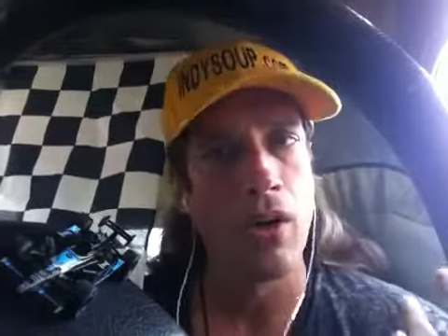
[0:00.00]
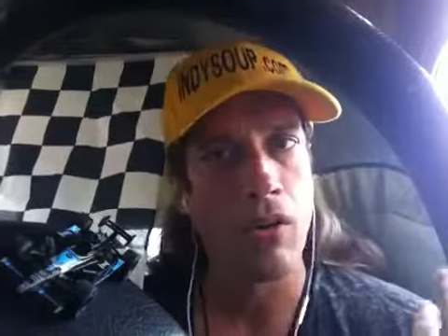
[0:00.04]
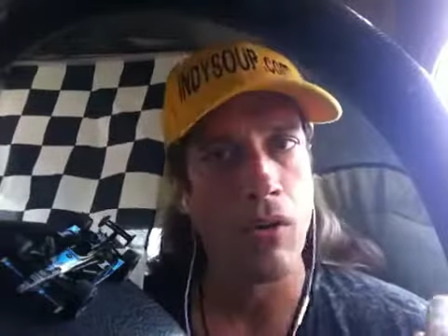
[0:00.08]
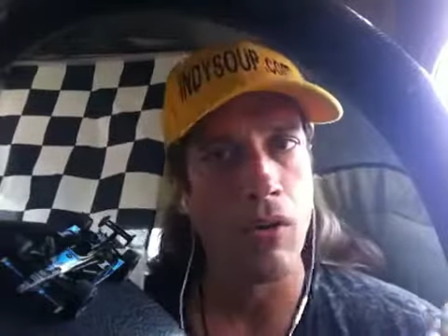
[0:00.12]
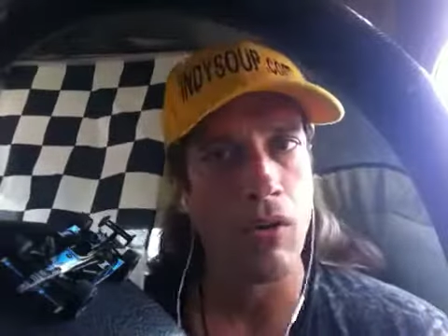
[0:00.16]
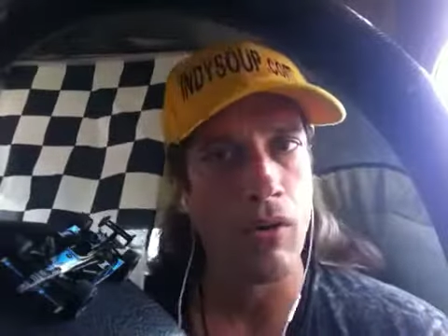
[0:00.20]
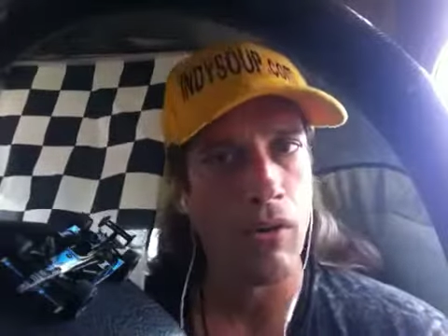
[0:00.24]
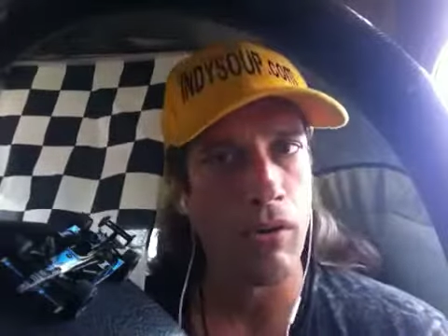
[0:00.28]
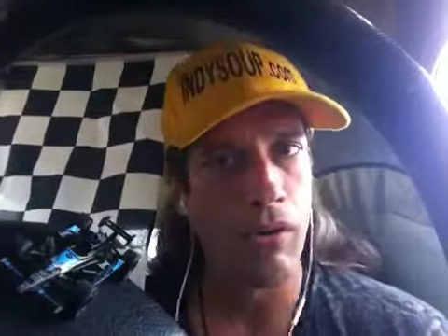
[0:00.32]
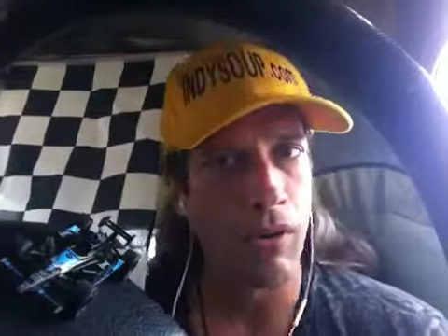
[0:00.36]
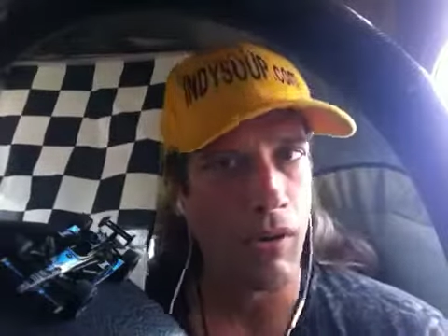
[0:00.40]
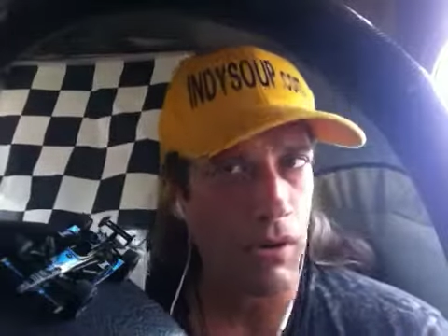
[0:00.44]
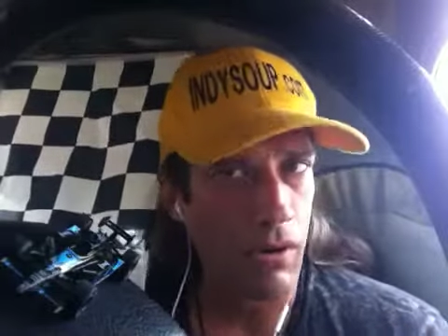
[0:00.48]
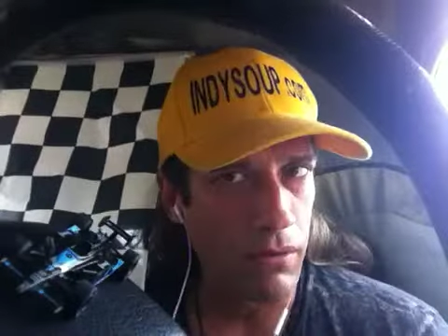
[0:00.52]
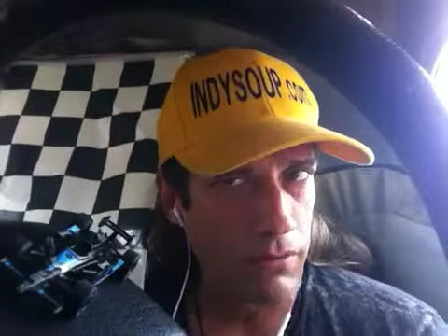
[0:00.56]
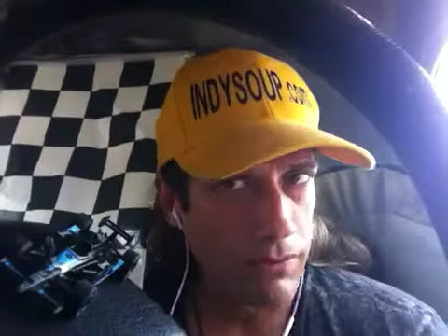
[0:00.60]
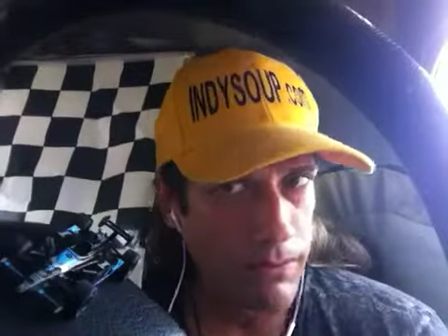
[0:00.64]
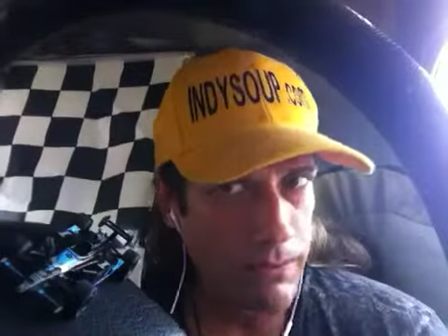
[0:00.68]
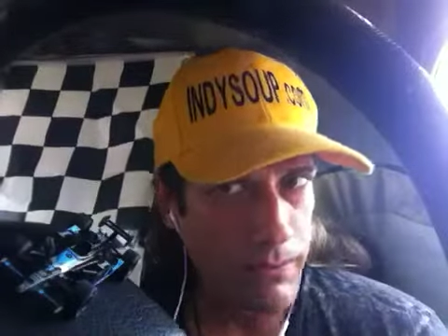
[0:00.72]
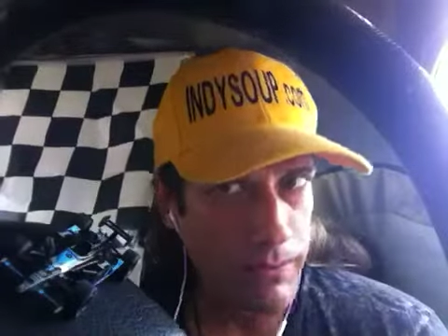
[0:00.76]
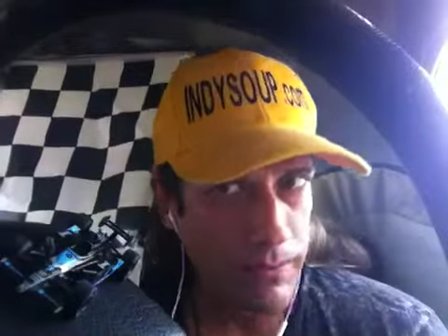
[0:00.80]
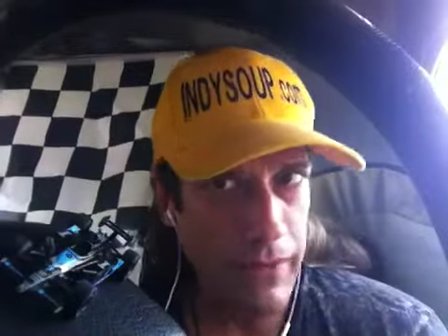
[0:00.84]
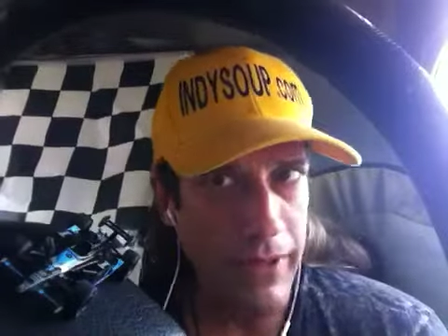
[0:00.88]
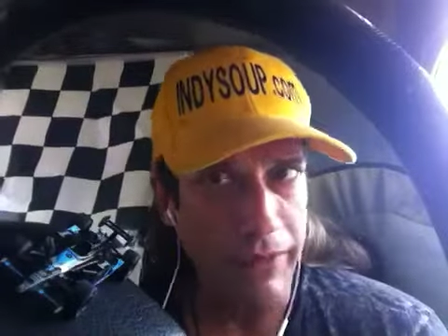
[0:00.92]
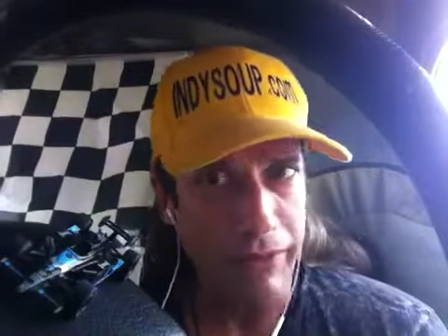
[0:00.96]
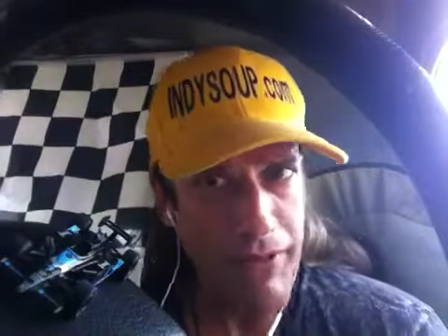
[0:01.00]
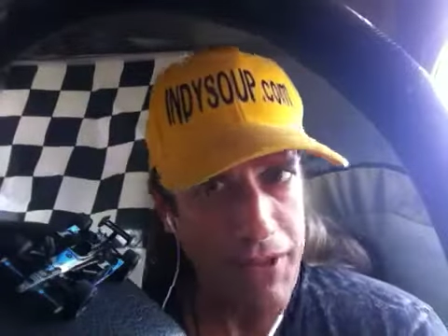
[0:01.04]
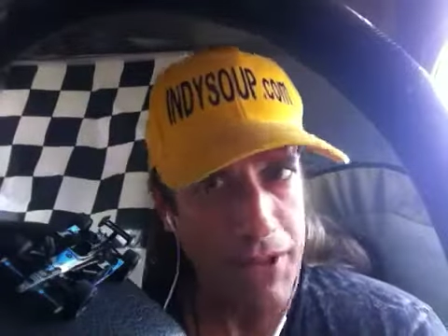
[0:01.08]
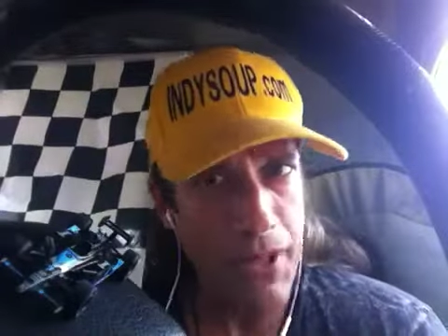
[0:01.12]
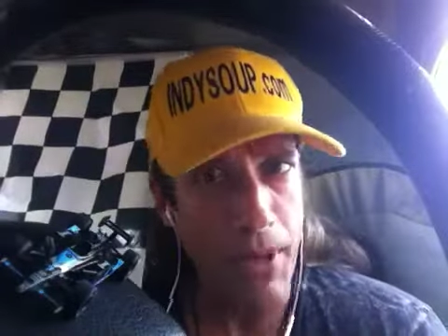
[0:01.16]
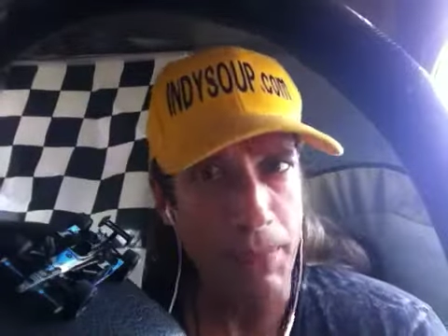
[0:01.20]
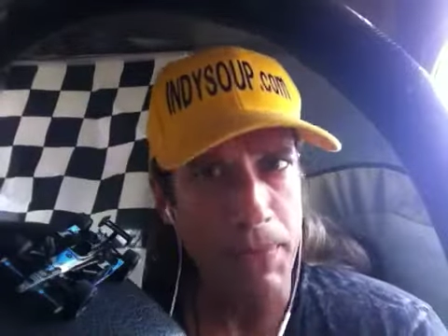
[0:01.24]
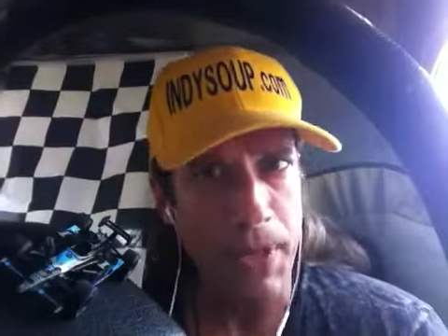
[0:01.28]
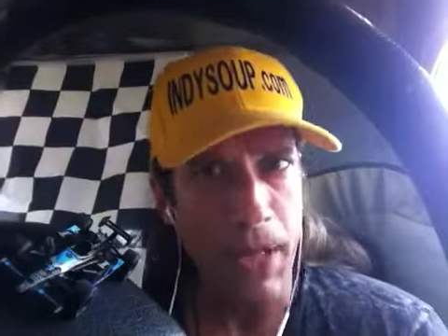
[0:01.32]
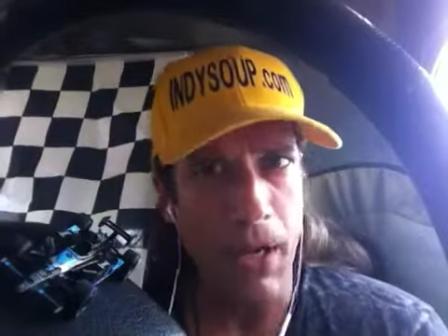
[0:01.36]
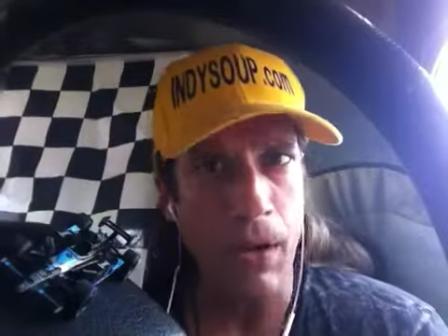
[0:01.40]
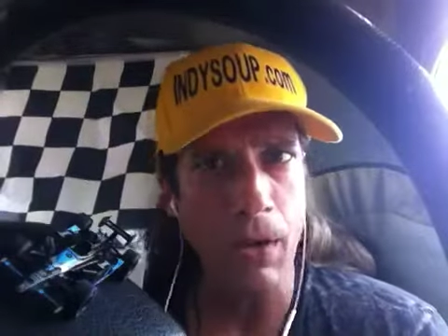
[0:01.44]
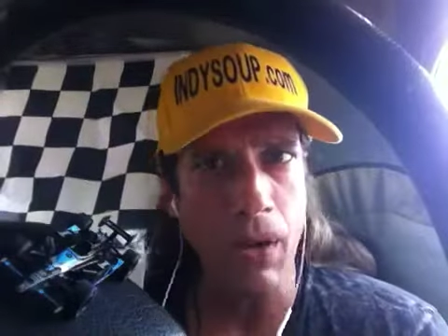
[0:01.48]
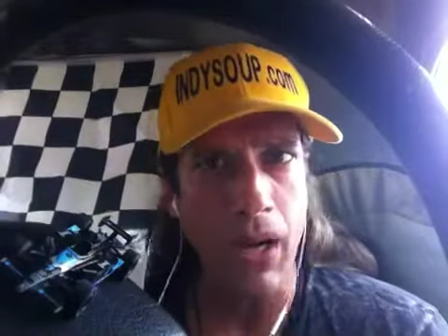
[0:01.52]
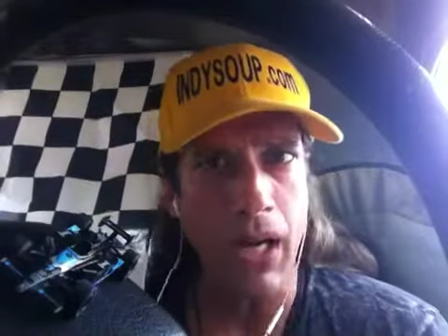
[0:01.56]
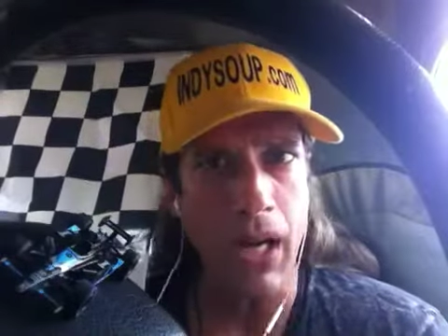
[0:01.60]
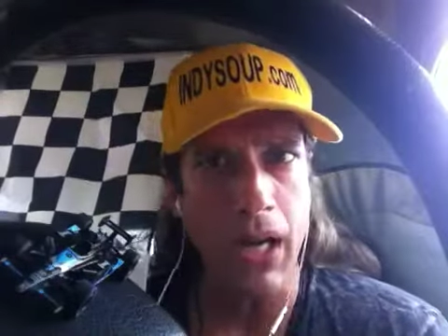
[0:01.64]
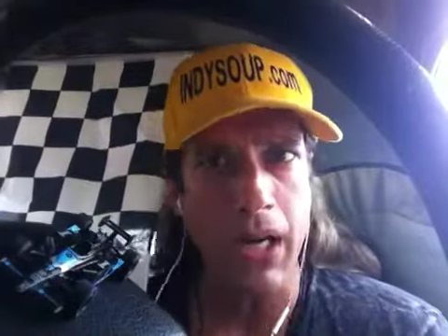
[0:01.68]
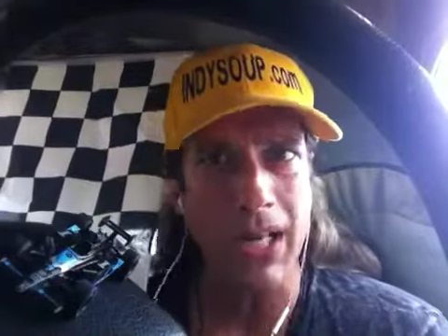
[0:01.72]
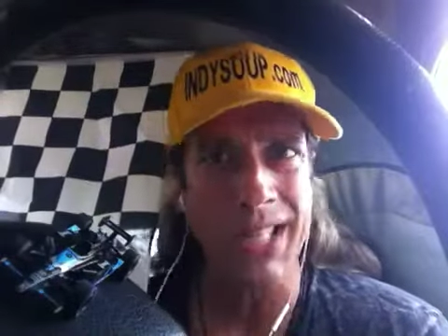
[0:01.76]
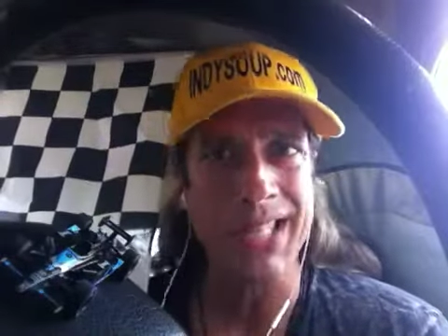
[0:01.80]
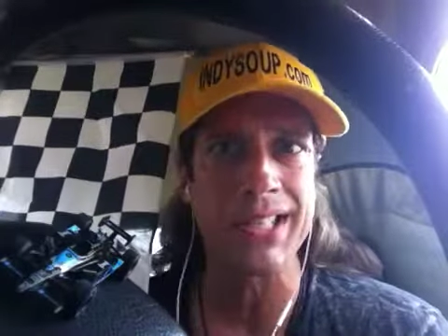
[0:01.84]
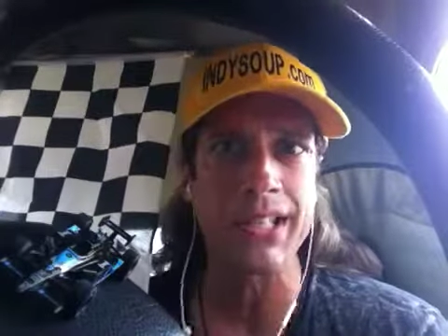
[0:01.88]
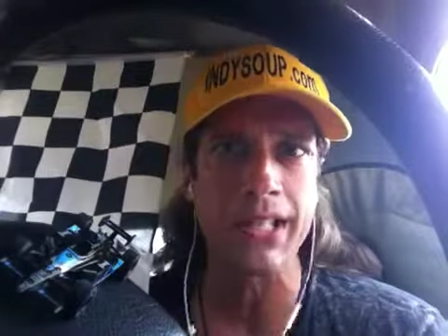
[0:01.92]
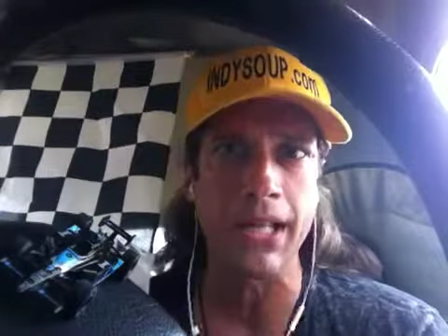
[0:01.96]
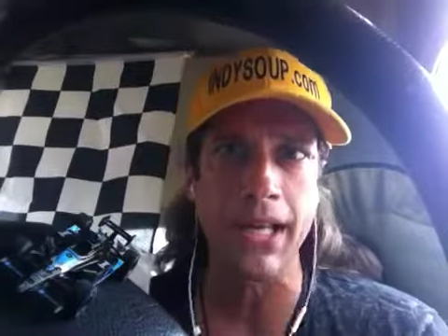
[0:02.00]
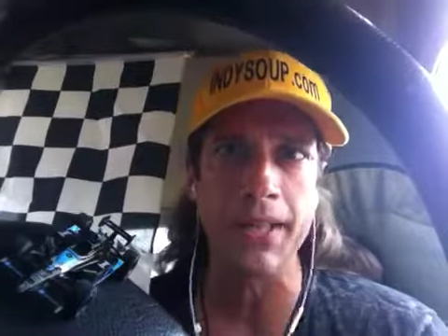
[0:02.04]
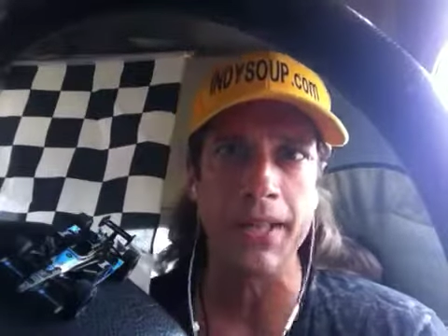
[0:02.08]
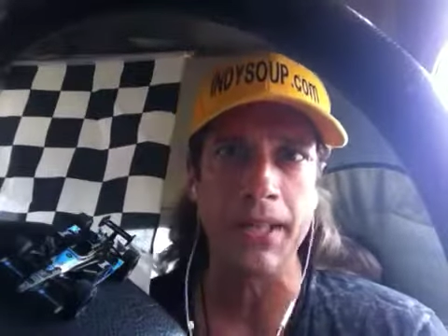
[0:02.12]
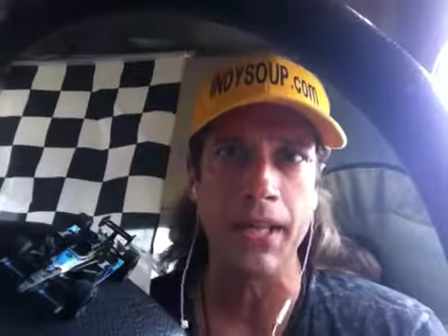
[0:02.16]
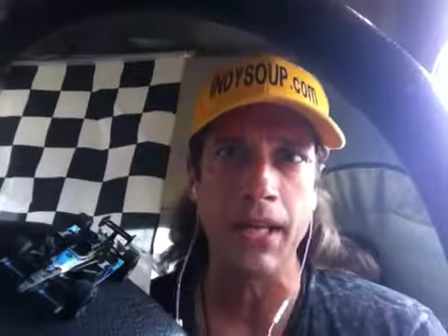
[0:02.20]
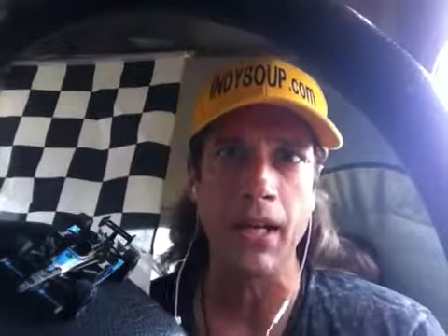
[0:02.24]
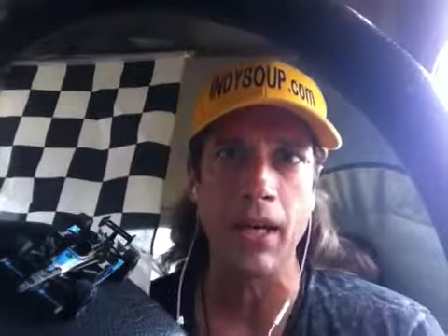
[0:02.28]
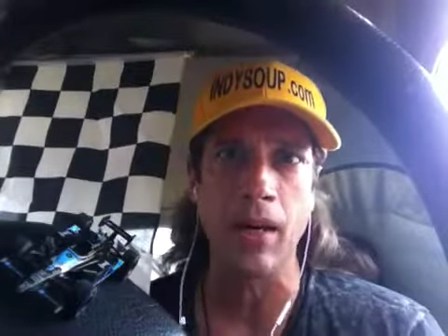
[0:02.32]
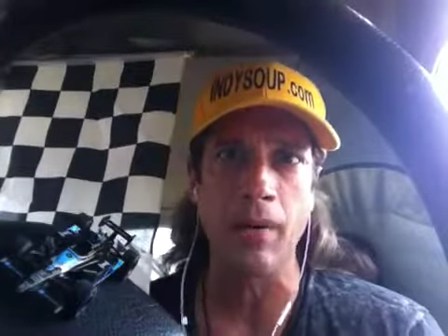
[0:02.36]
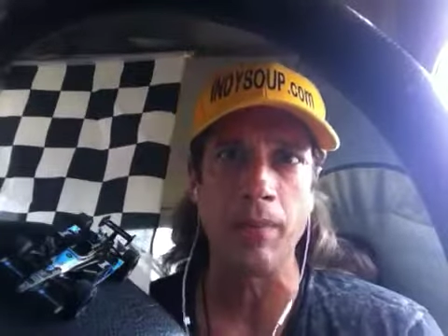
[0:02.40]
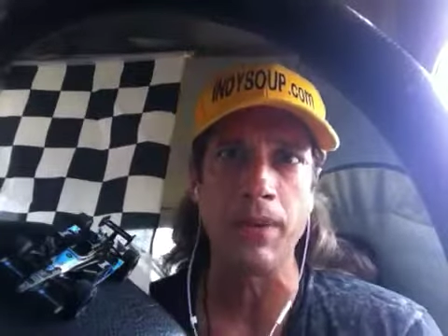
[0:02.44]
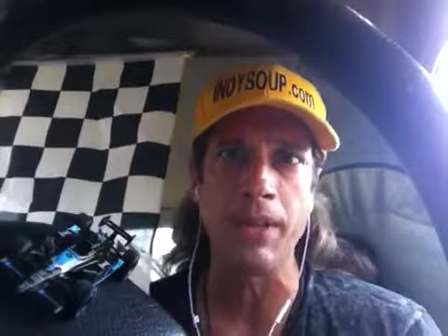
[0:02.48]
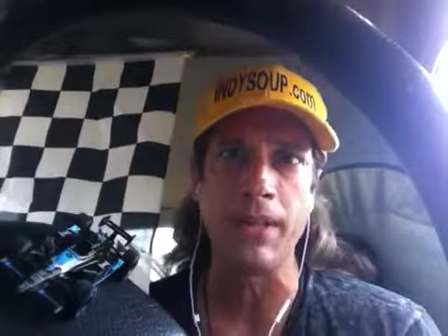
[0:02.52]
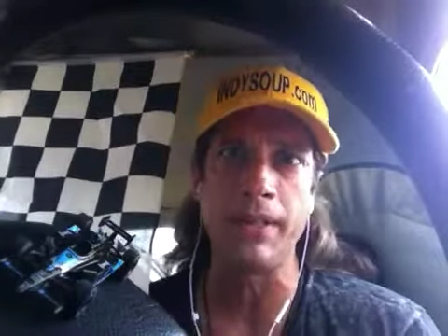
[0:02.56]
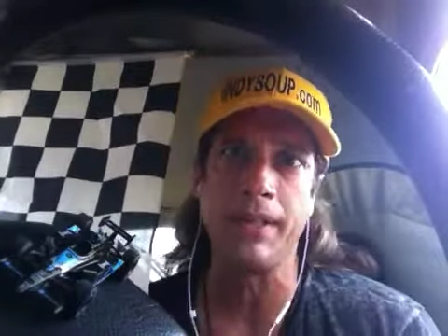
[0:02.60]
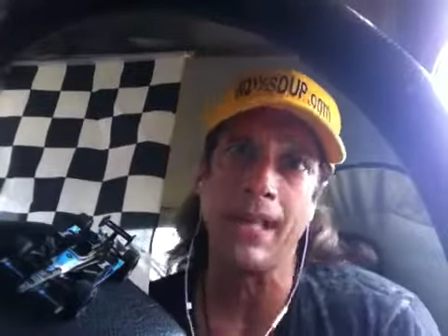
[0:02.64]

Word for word: or if it's something going on inside the helmet.